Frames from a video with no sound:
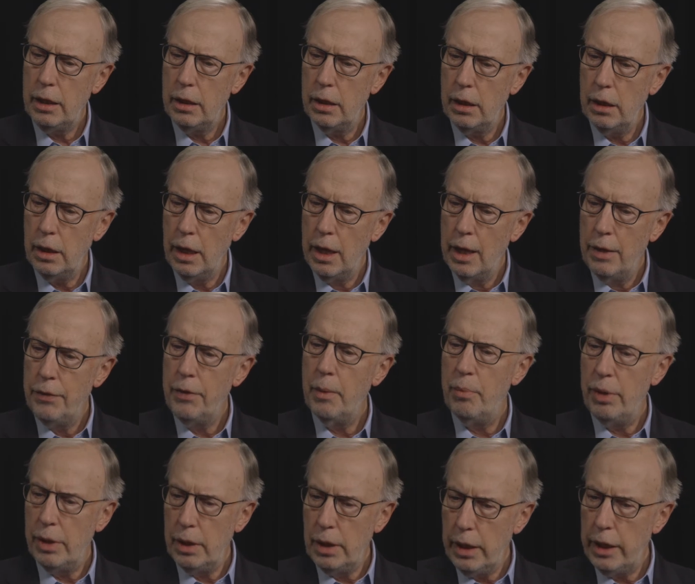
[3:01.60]
that the
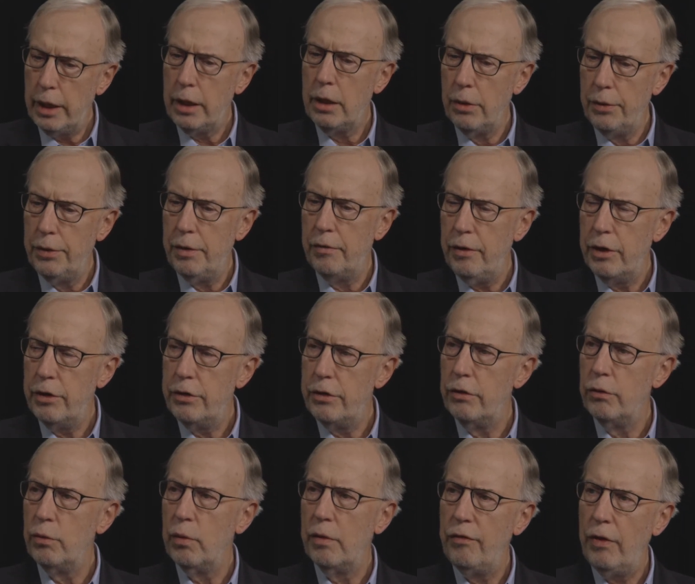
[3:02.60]
political
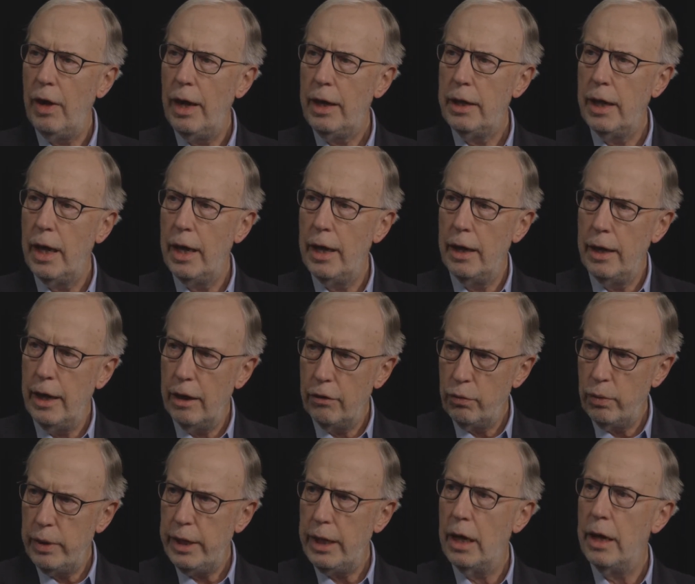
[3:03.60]
divisions reflect that. And as
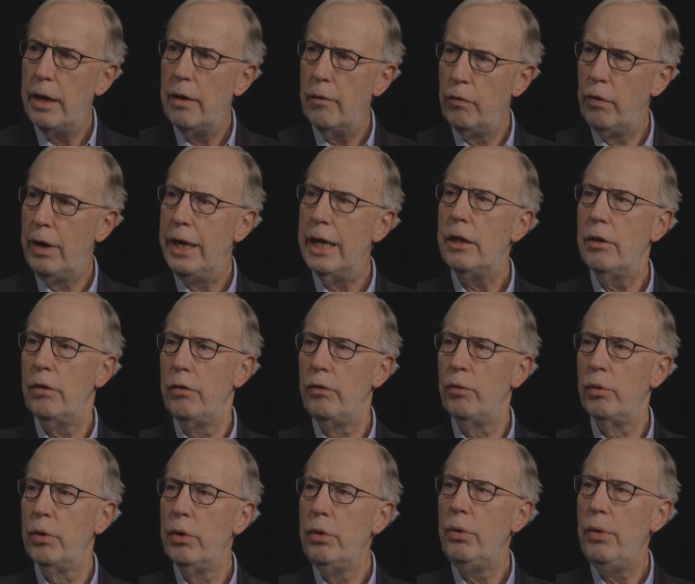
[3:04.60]
we kind of get
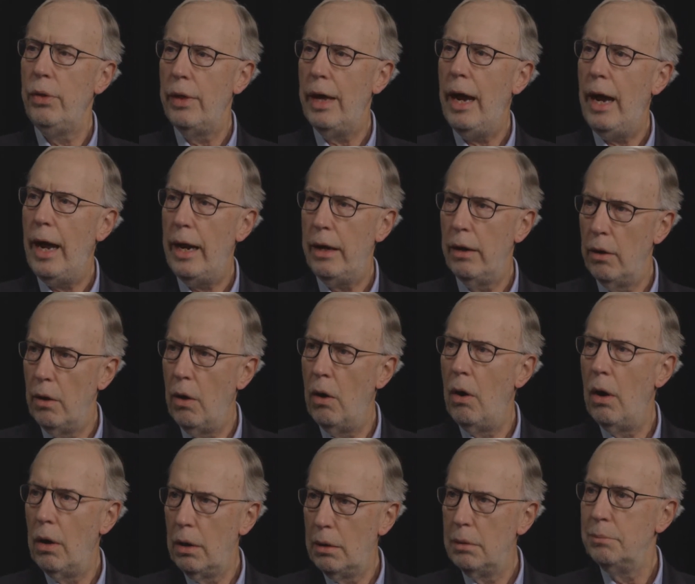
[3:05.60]
through that
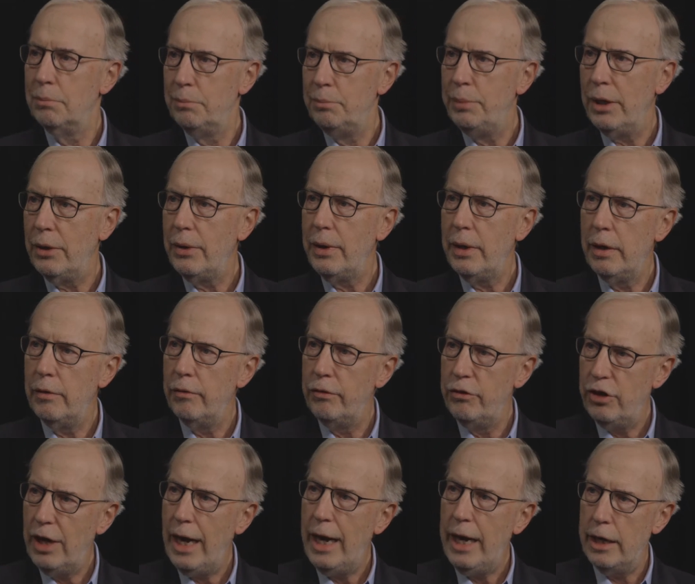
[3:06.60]
long period of
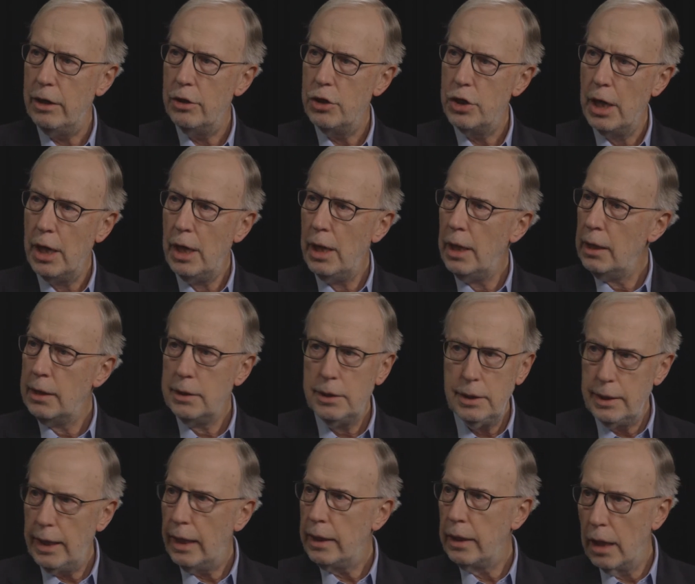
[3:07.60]
change, it's
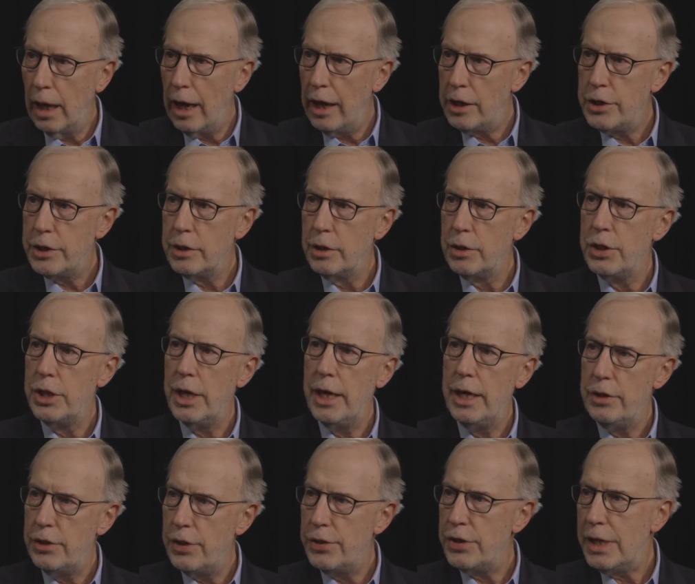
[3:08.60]
technological
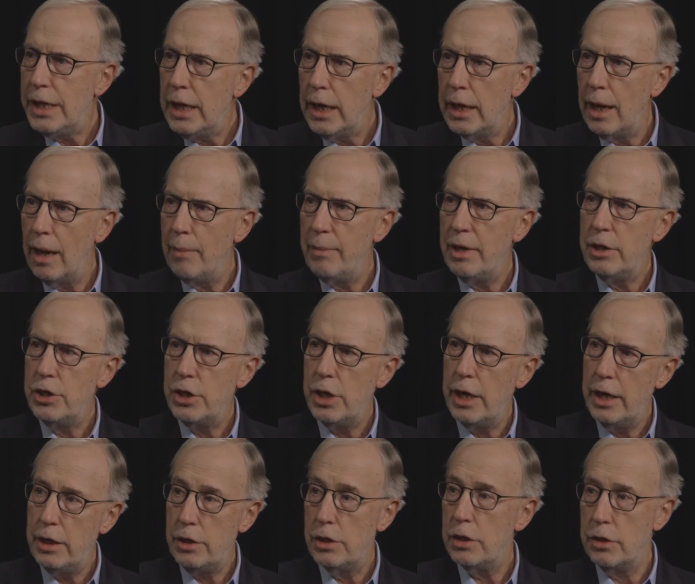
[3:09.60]
change, it's economic
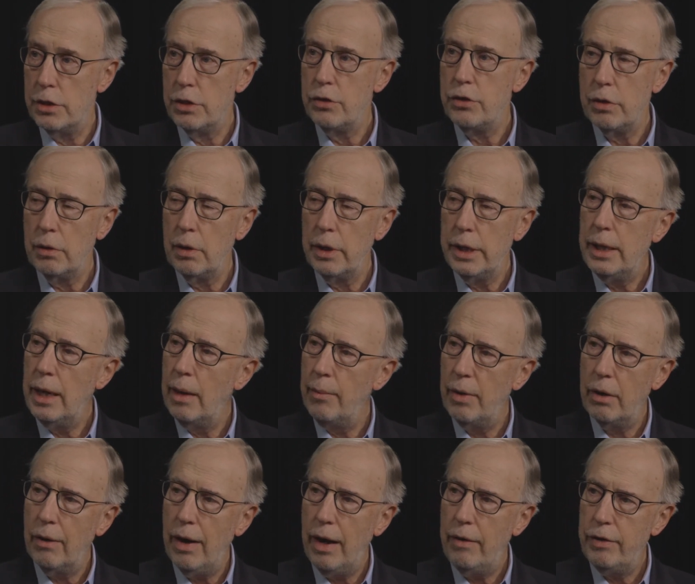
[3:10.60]
change, and certainly
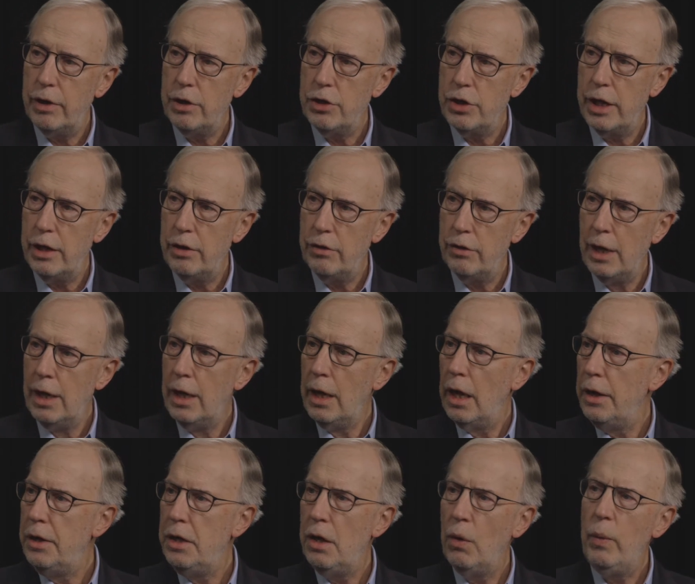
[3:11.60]
demographic change,
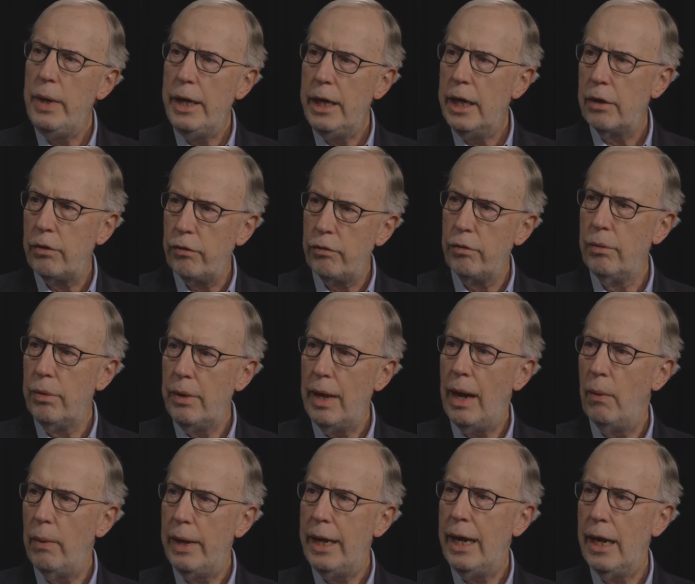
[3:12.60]
until we get through
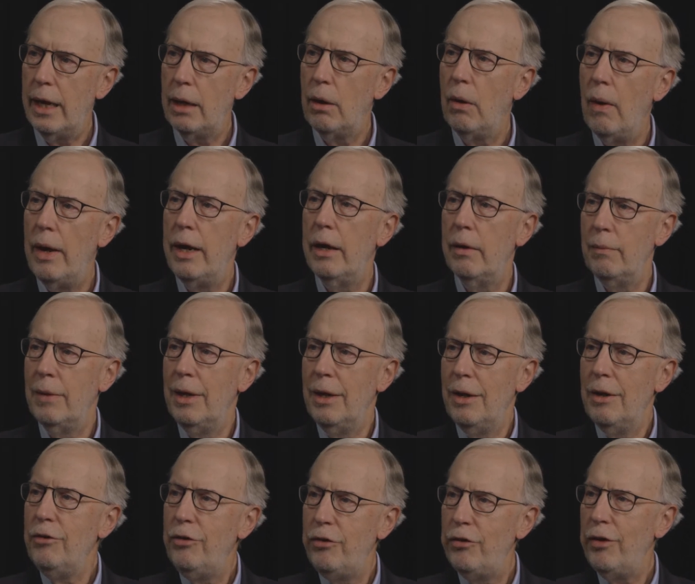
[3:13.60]
that, we can't kind of
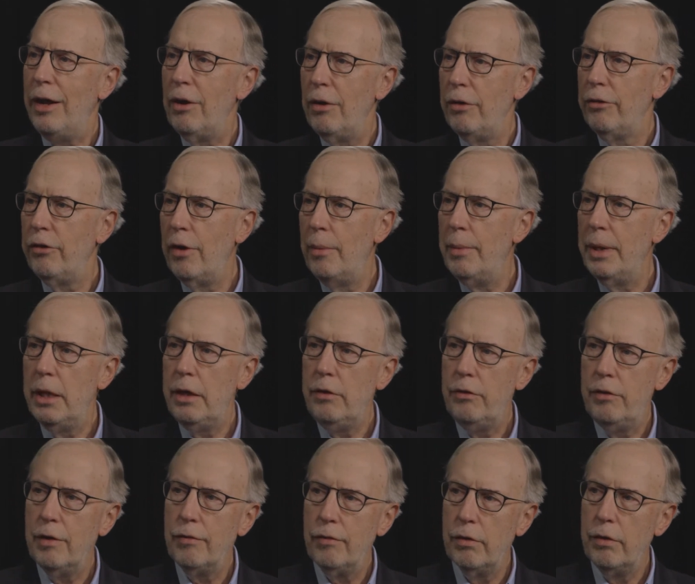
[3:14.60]
settle some of these
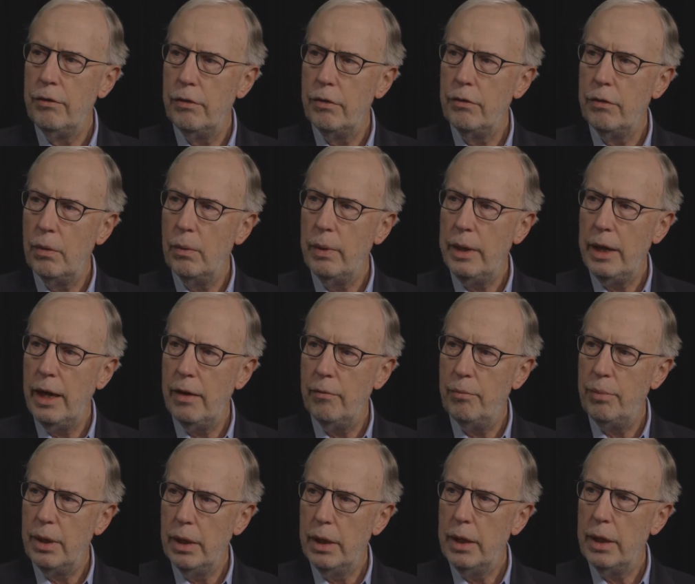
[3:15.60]
differences that we have
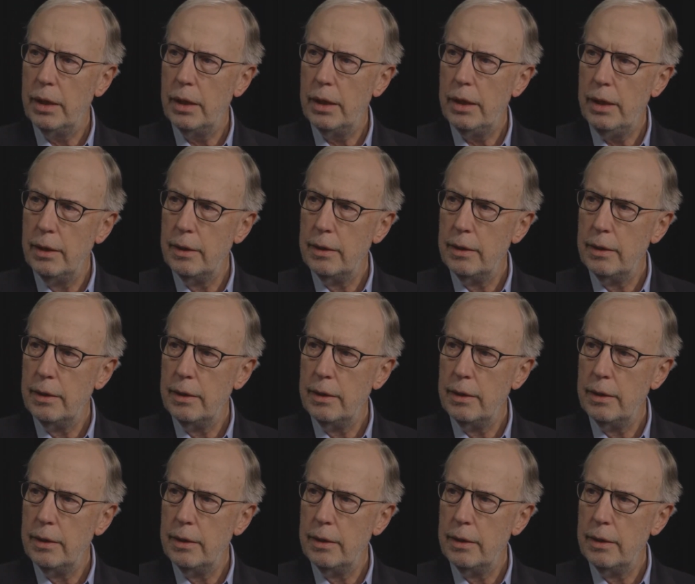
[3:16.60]
politically.